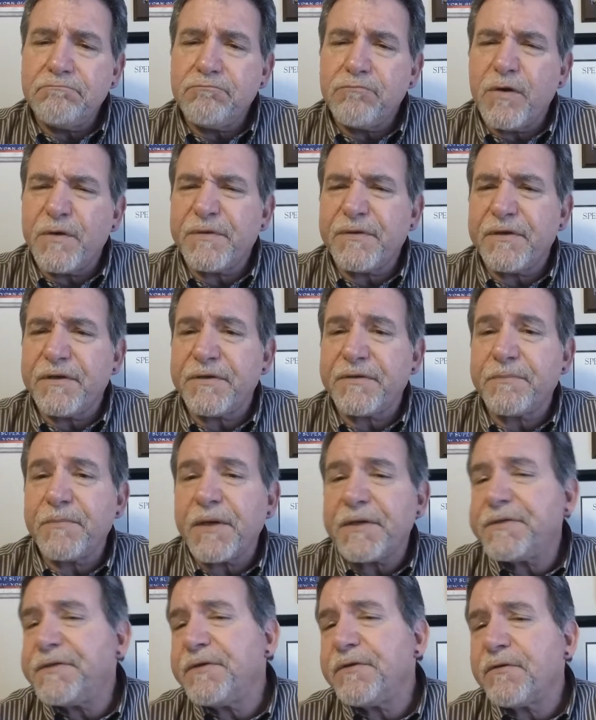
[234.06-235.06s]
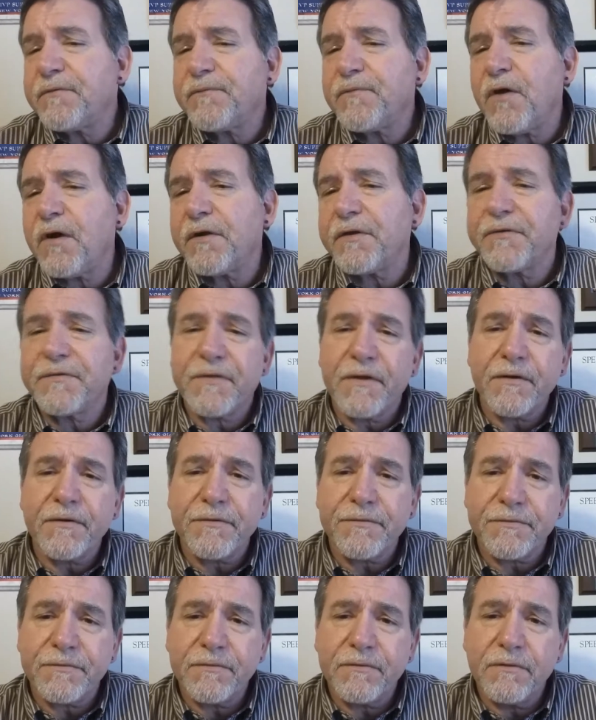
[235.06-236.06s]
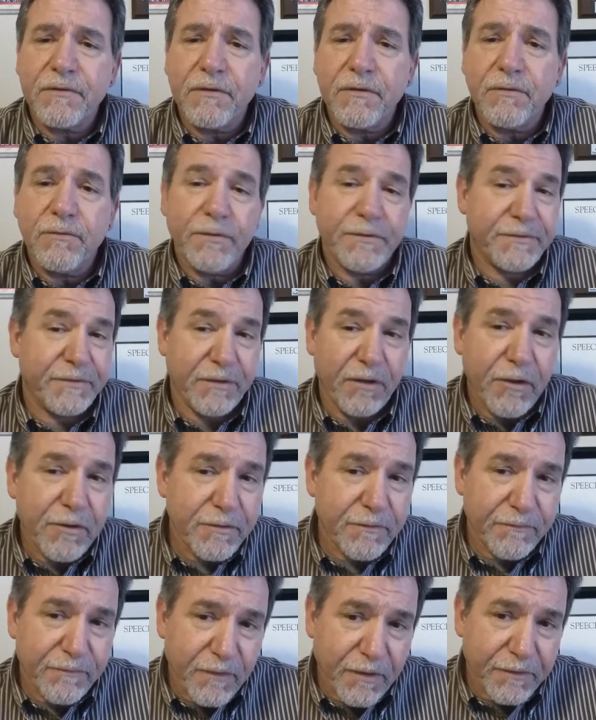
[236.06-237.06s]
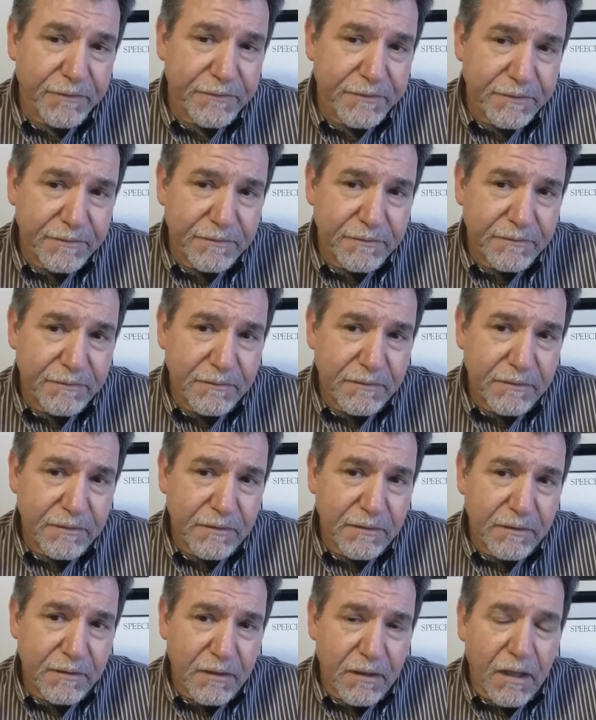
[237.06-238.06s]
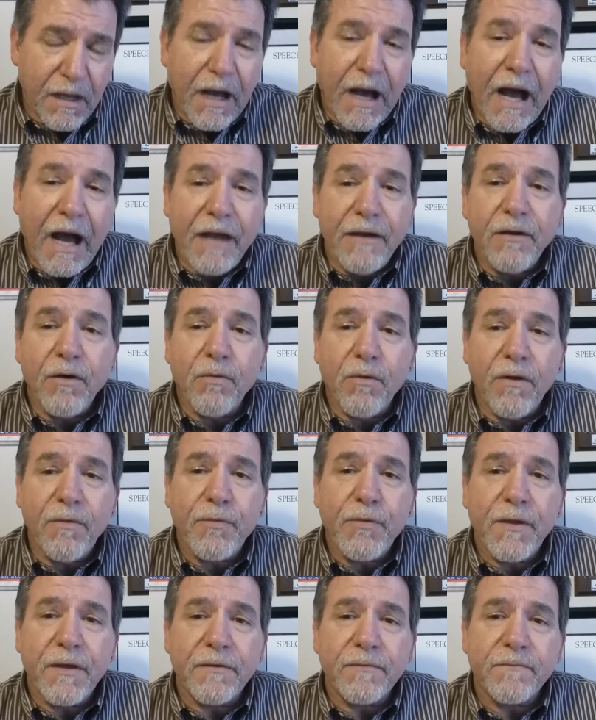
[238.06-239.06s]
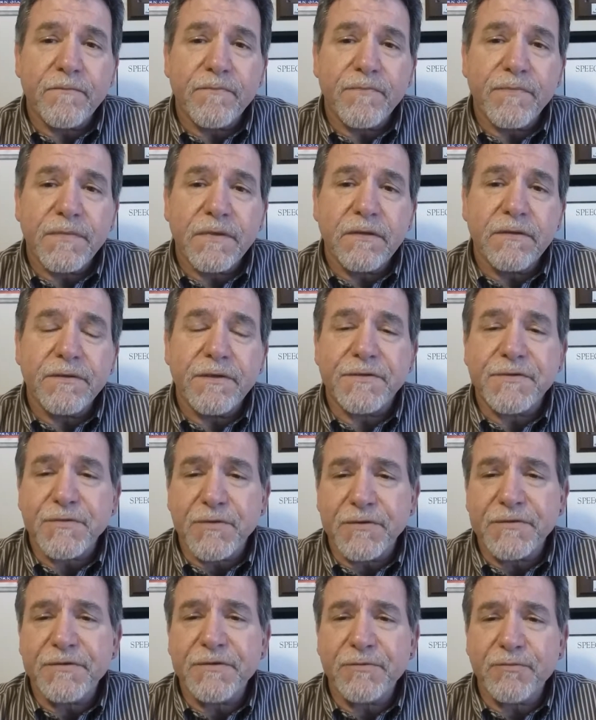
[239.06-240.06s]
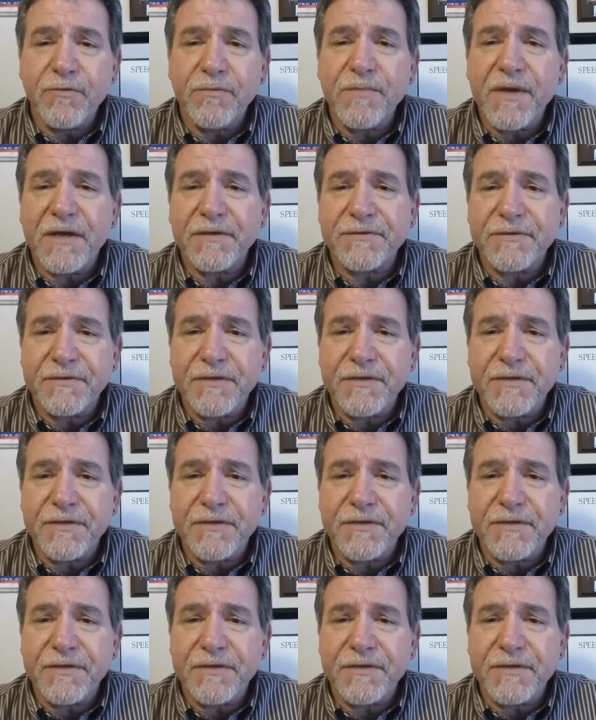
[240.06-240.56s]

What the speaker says: Was it as much of your fault as theirs? Was it all your fault? I know one thing, the choices we make